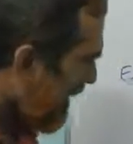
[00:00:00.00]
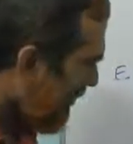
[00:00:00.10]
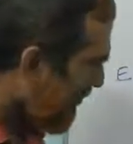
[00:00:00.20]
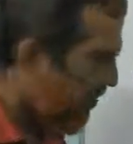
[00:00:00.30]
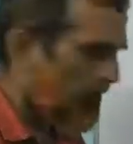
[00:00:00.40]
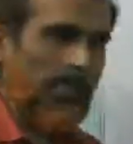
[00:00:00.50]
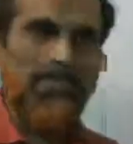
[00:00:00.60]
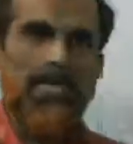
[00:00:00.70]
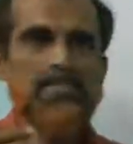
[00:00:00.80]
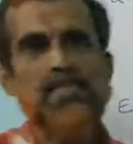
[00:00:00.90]
Forbidden
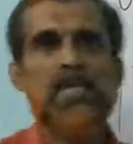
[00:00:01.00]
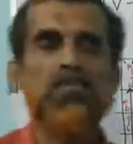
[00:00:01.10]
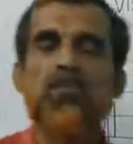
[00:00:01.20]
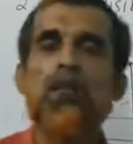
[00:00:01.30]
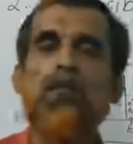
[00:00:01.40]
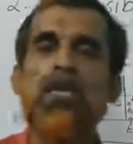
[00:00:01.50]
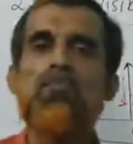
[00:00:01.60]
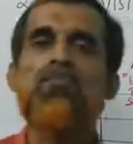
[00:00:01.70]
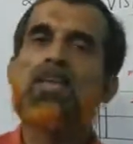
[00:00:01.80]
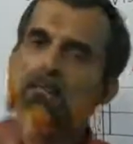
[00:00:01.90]
transitions will
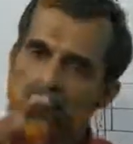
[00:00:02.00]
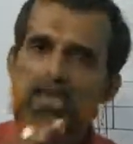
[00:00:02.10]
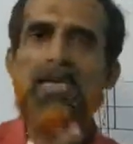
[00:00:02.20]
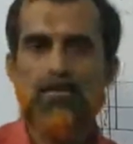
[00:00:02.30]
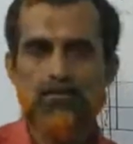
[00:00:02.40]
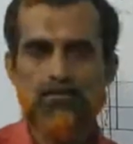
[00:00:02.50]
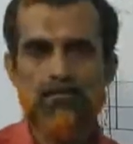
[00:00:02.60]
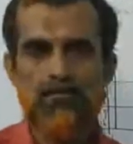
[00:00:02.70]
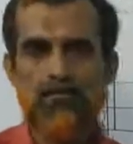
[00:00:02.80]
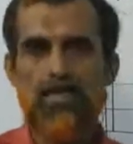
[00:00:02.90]
be very weak.
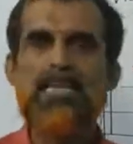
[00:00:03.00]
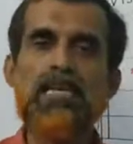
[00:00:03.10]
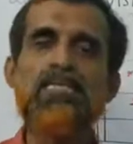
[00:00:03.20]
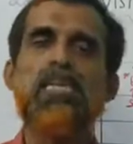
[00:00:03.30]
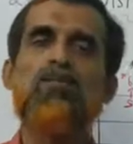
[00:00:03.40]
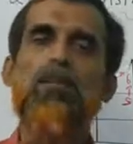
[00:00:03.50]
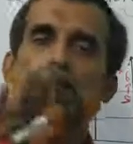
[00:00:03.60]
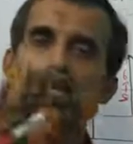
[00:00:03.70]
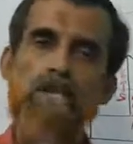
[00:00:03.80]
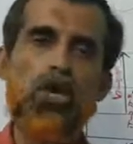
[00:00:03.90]
The intensity will
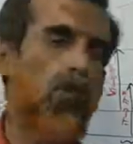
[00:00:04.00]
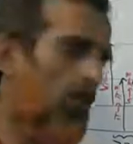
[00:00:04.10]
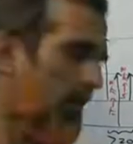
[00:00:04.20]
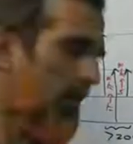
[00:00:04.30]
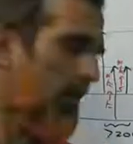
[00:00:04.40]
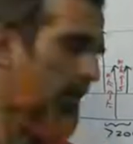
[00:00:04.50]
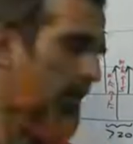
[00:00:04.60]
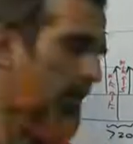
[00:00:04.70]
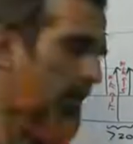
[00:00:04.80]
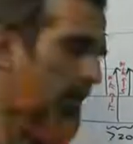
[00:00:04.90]
be lower than
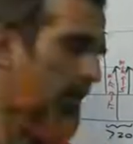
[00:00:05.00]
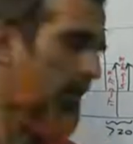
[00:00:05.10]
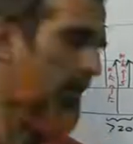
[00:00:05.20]
that of allowed.